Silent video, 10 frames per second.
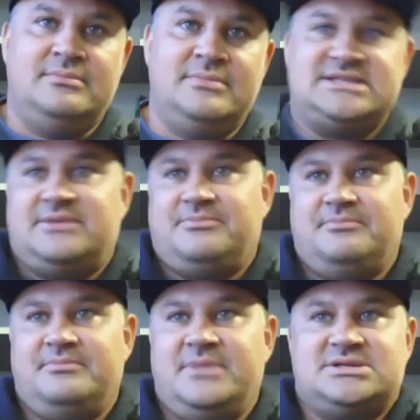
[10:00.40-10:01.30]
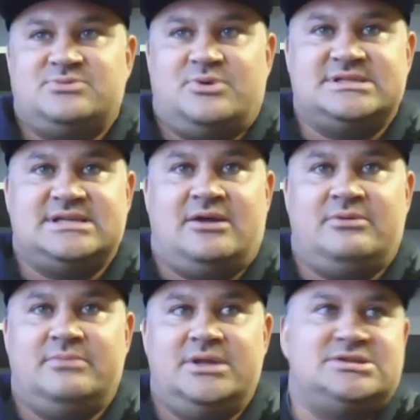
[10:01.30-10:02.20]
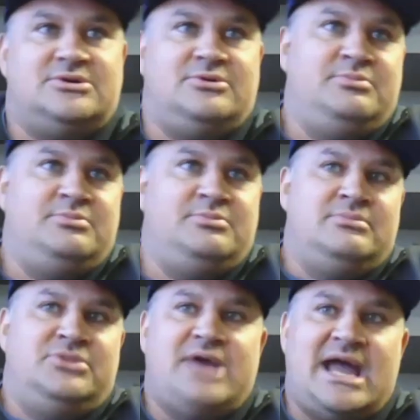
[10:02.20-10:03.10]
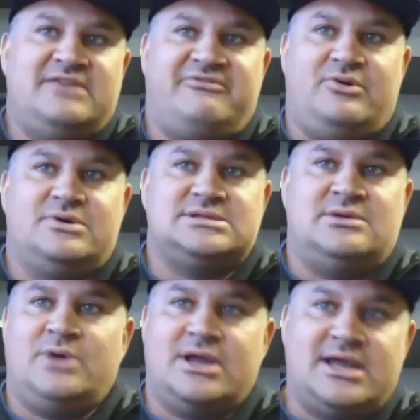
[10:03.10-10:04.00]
That's it. It just won't sell. And so you had to focus on what